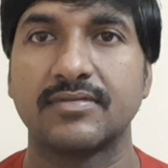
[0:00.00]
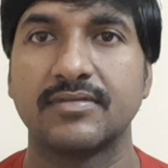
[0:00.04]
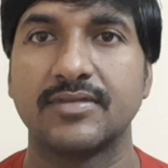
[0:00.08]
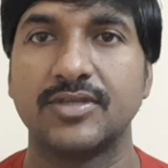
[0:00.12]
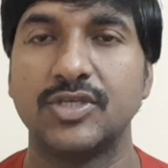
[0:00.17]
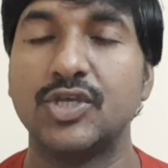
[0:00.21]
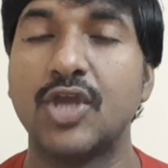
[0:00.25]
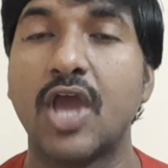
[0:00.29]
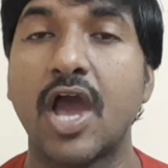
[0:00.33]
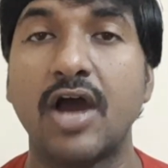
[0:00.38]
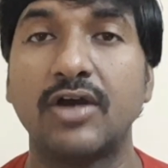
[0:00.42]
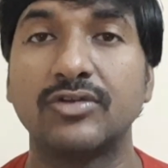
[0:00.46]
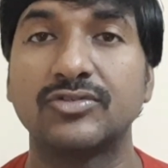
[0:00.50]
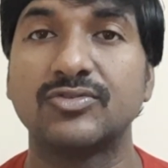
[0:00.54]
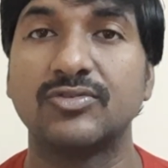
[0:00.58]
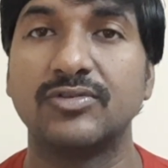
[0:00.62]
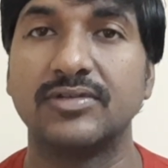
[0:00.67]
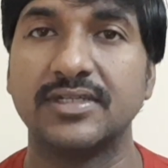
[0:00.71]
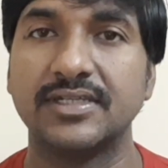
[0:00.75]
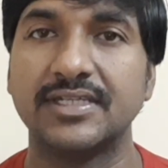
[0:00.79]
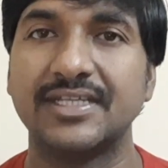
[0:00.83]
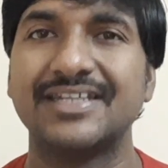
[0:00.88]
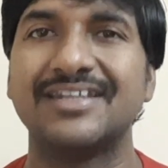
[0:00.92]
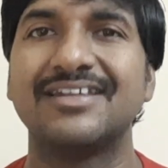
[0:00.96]
You have to
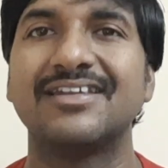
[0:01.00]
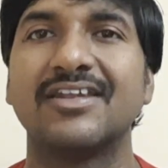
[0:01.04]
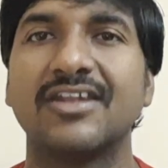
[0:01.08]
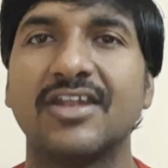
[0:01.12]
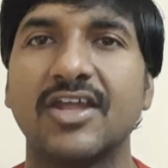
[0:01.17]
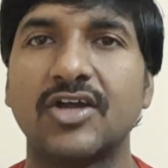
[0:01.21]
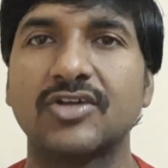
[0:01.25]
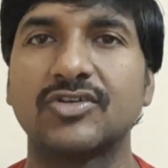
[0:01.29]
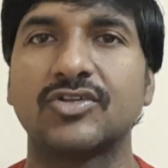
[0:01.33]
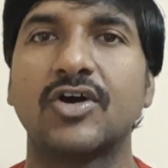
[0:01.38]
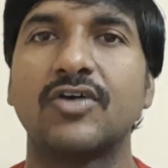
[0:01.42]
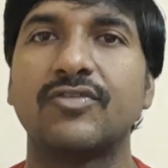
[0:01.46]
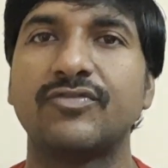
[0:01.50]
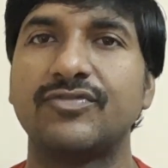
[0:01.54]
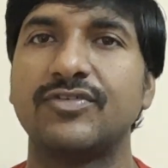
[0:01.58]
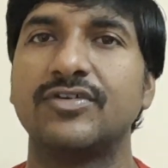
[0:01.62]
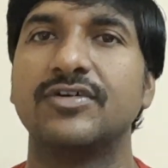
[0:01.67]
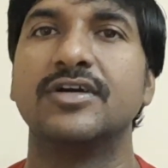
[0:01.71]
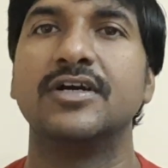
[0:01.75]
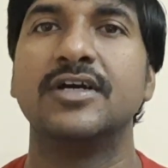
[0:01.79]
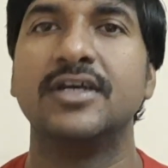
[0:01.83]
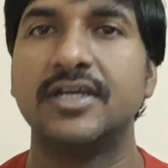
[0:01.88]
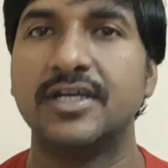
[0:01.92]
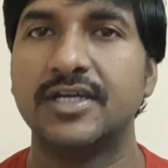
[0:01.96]
learn a lot of
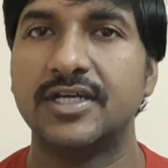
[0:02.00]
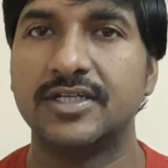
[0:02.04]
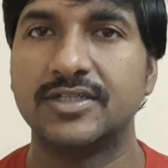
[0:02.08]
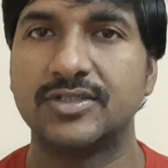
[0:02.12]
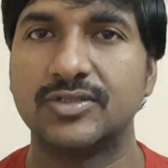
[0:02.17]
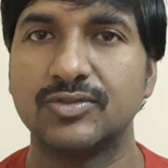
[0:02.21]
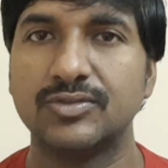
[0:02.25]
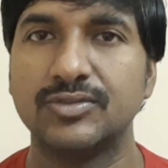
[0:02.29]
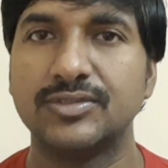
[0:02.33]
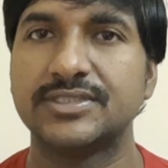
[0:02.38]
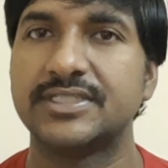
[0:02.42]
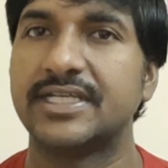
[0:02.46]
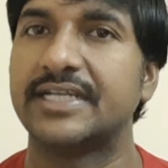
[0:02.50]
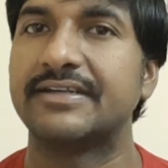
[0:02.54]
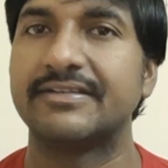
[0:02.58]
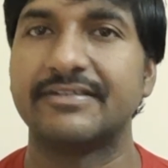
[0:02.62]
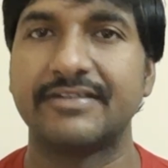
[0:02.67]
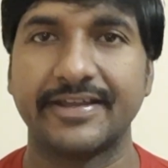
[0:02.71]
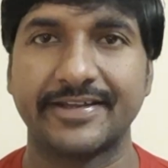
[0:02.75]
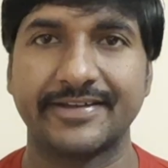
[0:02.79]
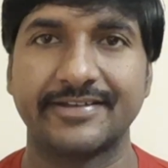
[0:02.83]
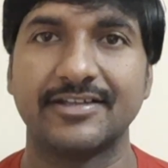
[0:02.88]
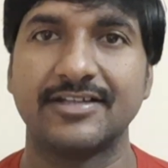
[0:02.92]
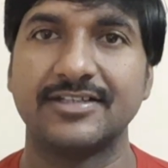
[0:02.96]
tools and
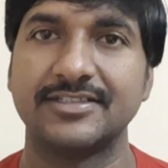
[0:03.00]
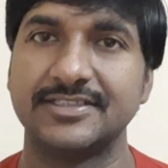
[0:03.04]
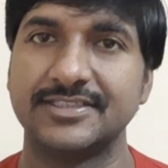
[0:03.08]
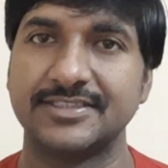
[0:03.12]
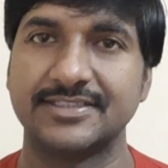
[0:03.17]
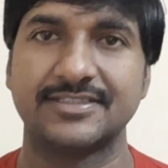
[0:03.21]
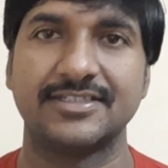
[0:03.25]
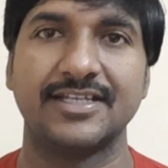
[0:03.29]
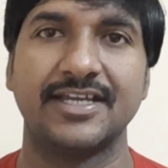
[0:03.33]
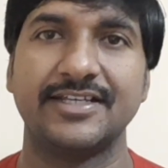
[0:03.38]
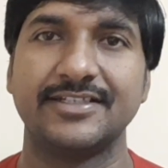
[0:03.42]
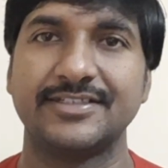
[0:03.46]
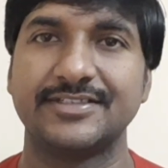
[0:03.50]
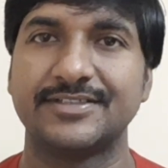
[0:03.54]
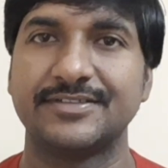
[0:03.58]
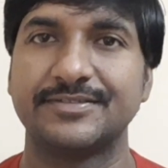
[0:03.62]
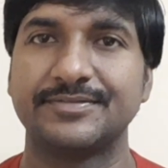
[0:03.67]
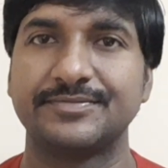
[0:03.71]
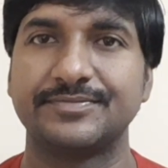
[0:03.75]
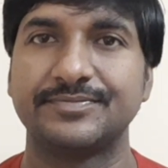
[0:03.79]
technologies, guys.